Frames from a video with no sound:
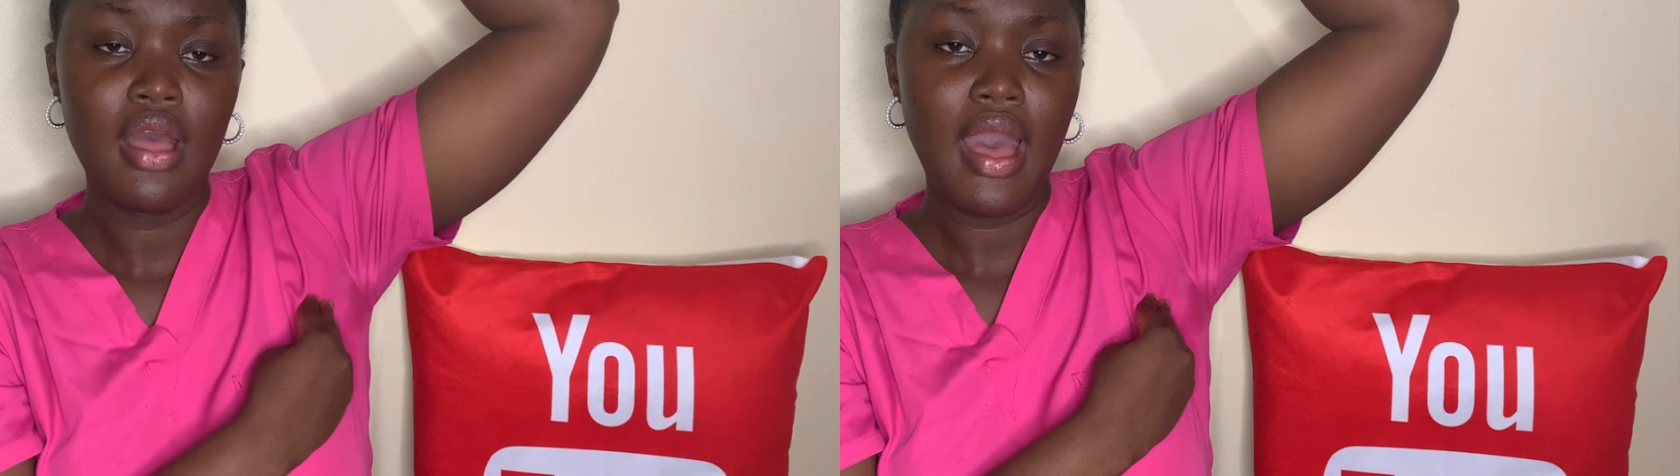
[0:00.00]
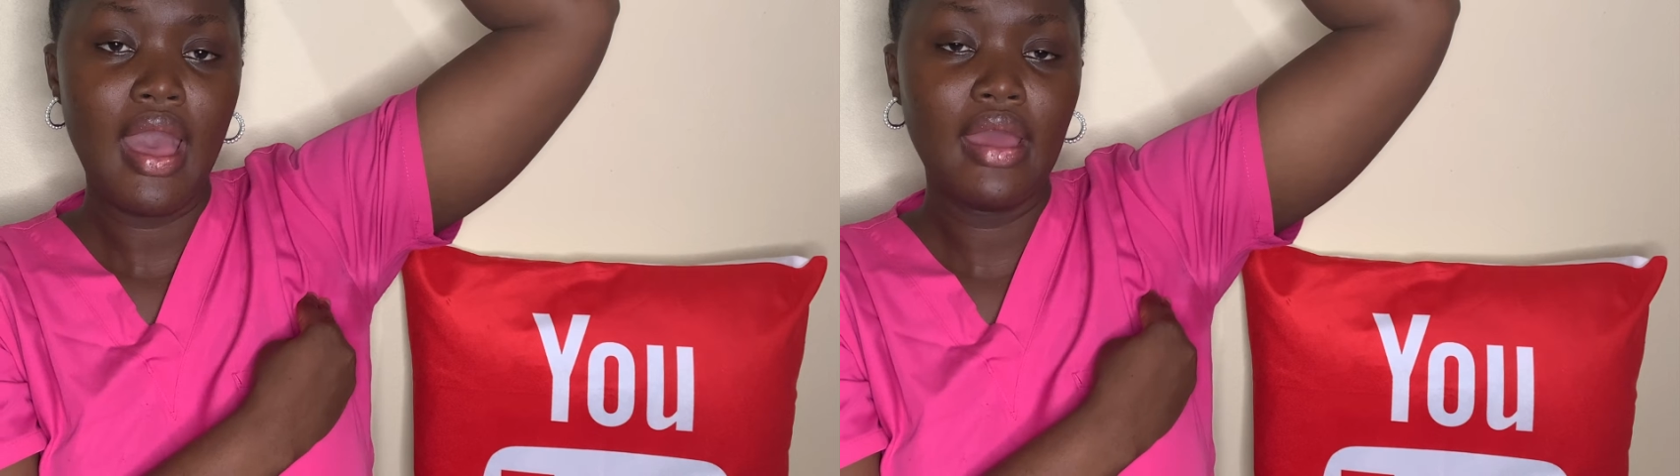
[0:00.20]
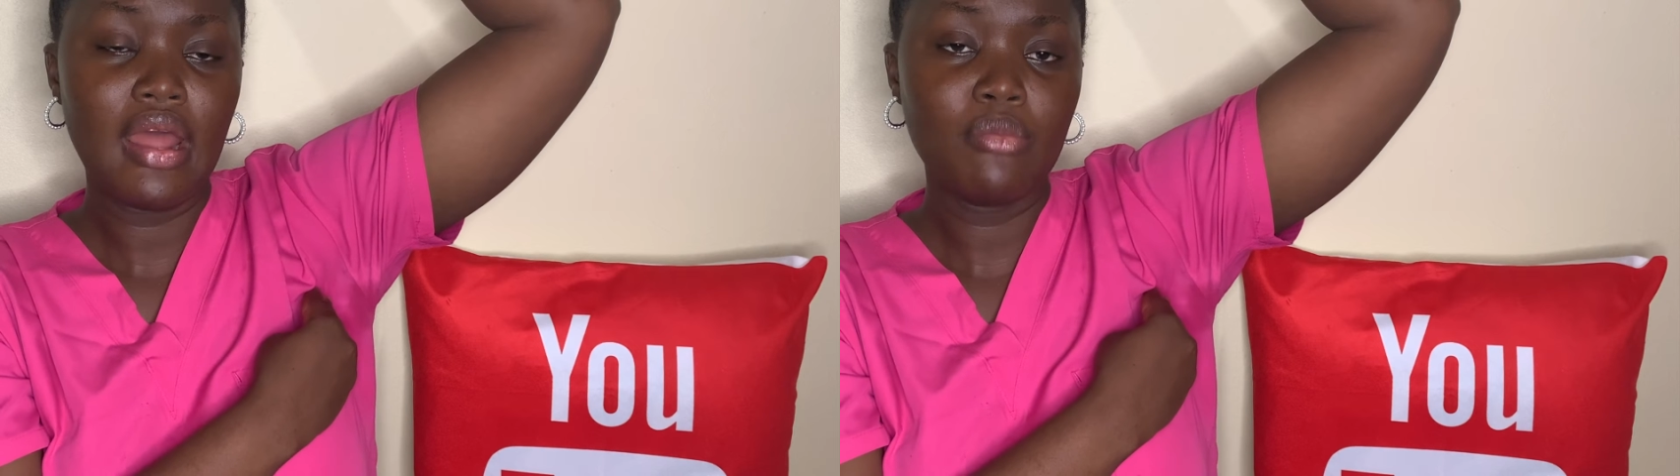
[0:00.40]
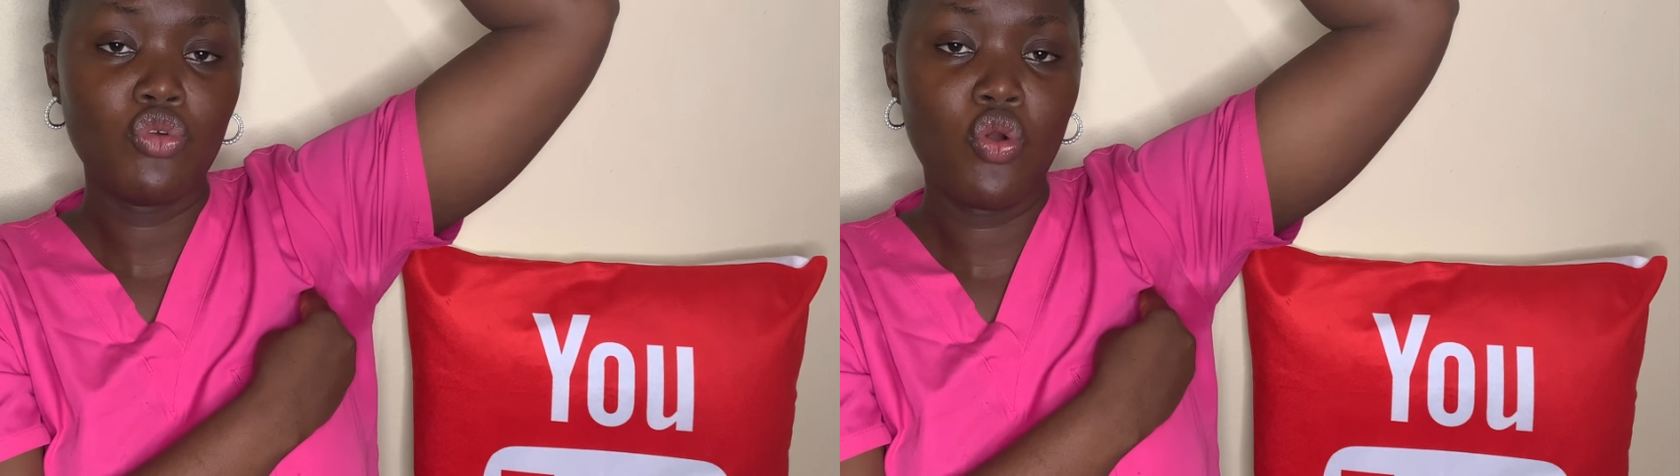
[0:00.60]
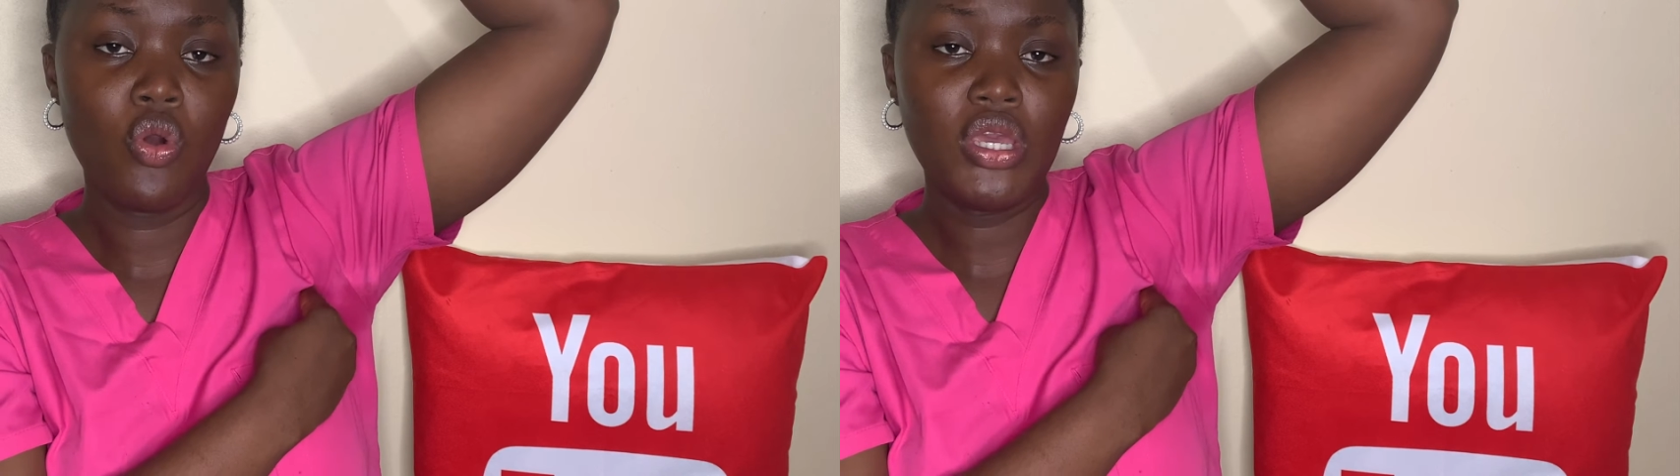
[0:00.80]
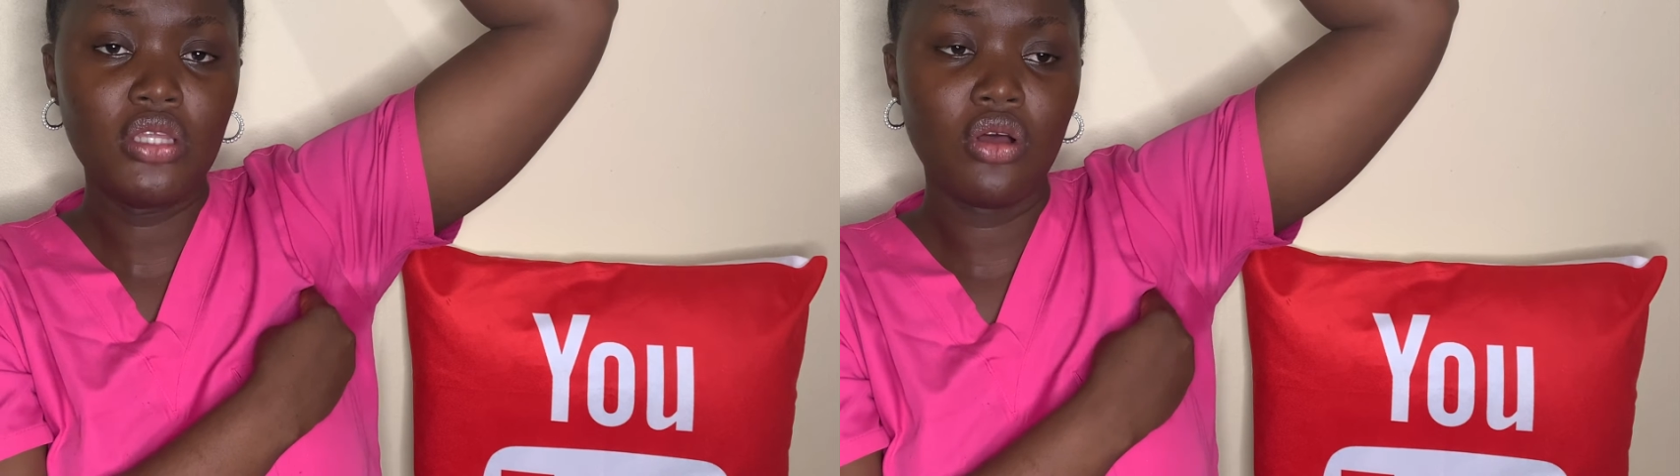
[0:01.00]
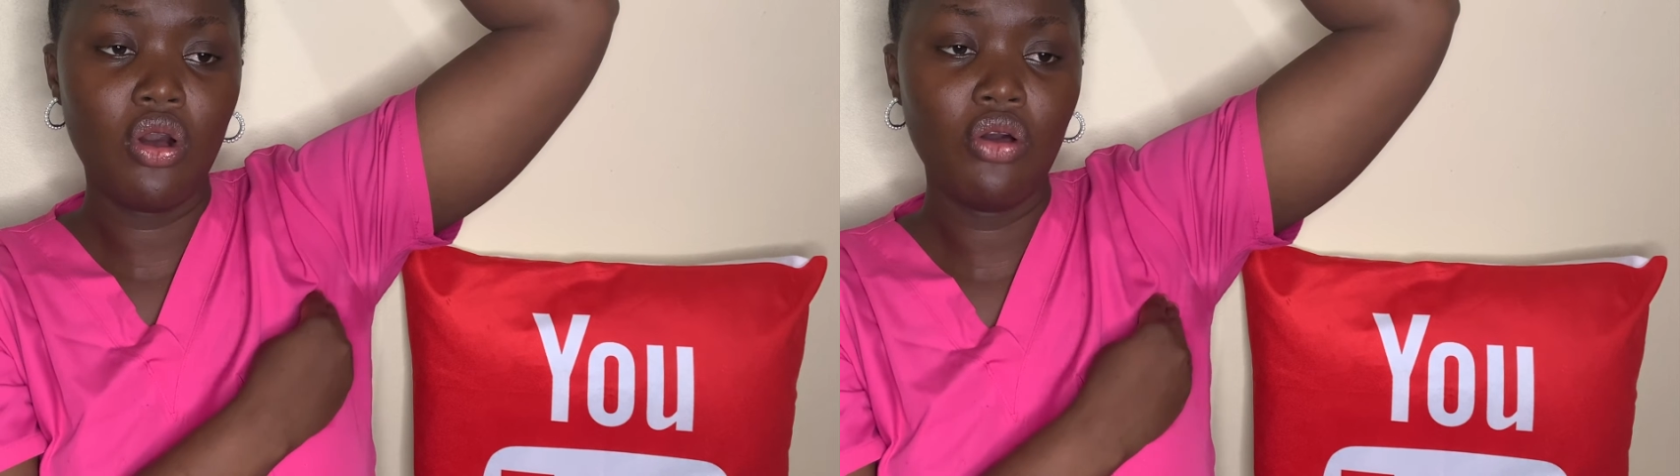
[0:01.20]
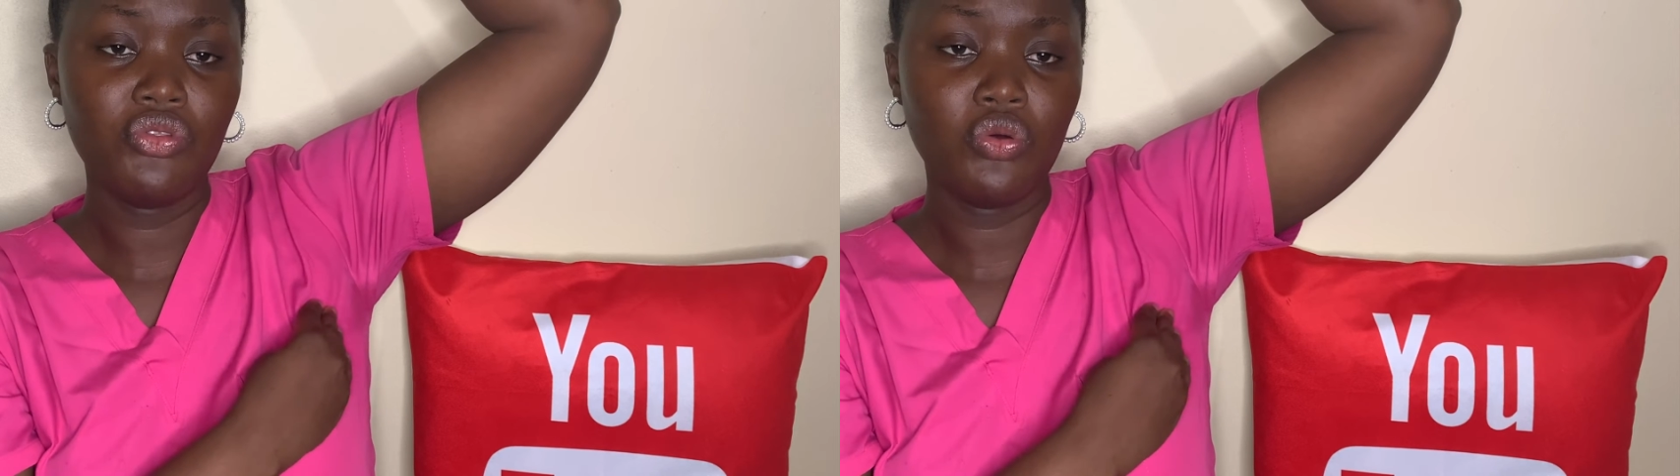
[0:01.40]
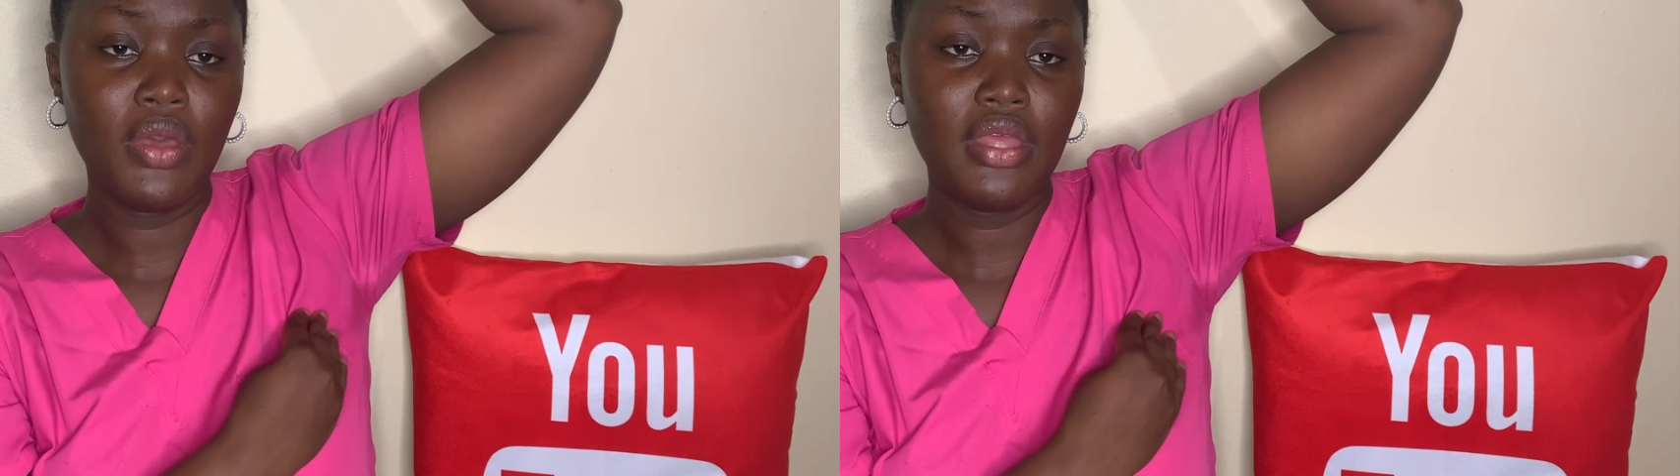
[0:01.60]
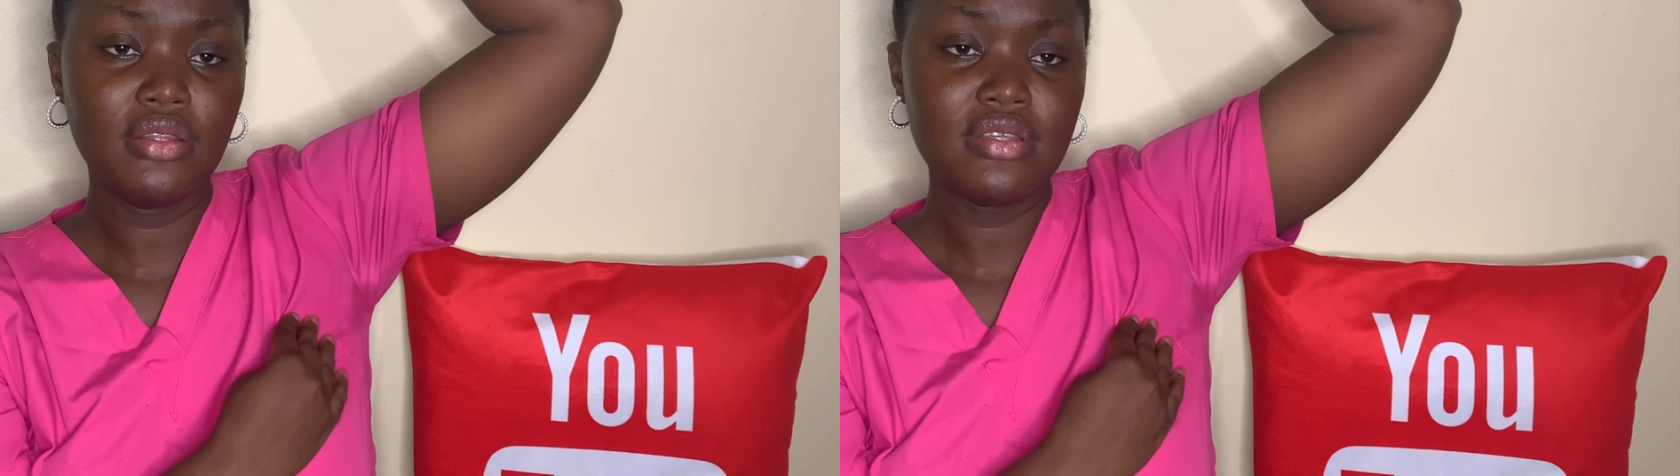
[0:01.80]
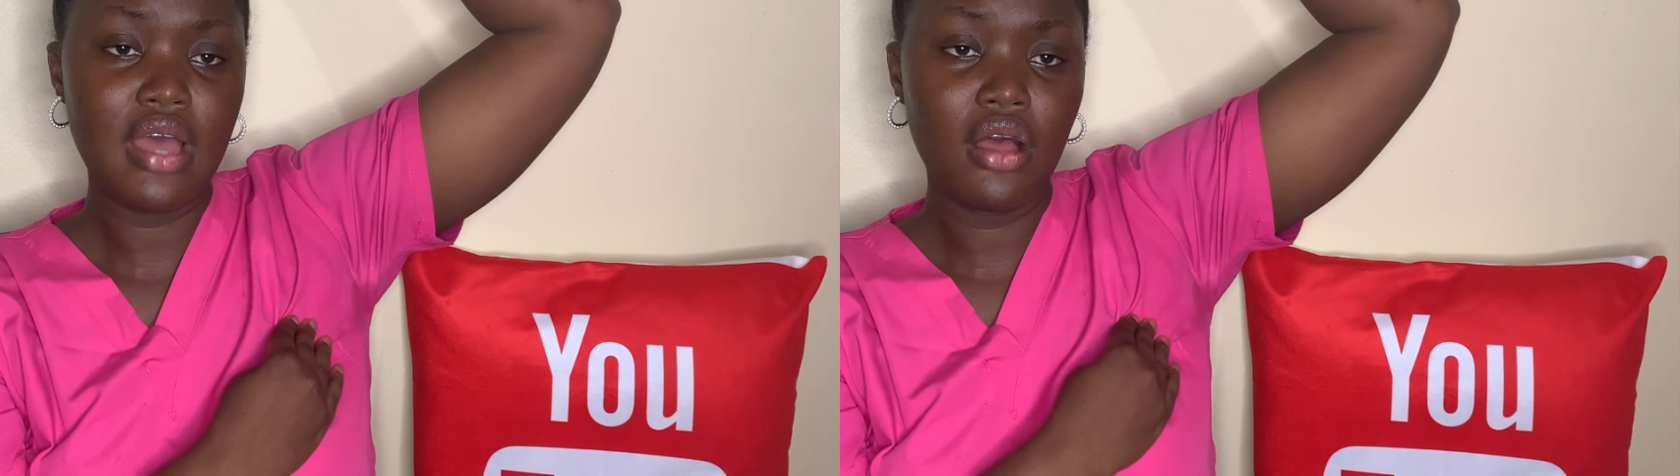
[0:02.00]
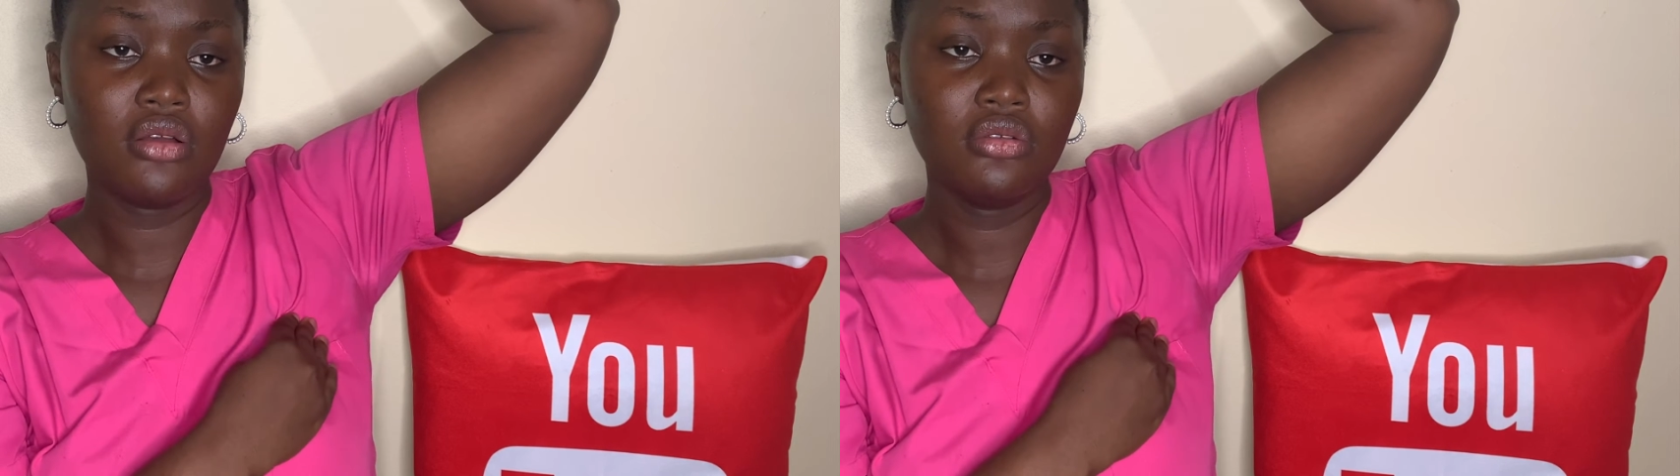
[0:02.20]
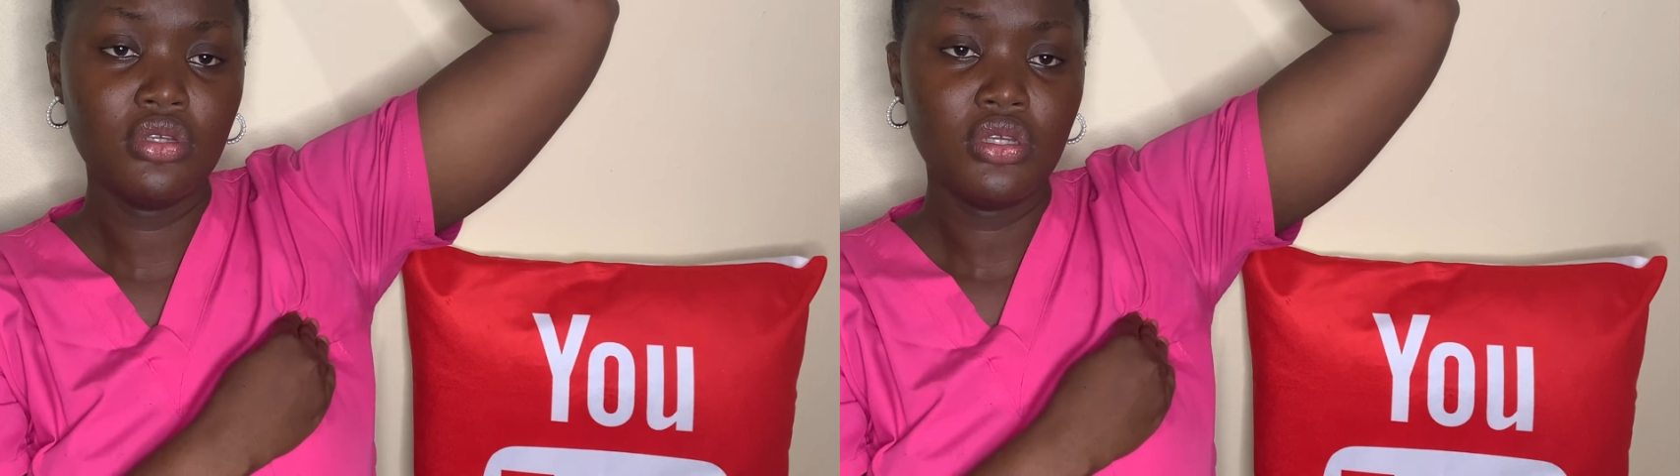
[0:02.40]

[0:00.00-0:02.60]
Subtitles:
and I'm going all the way down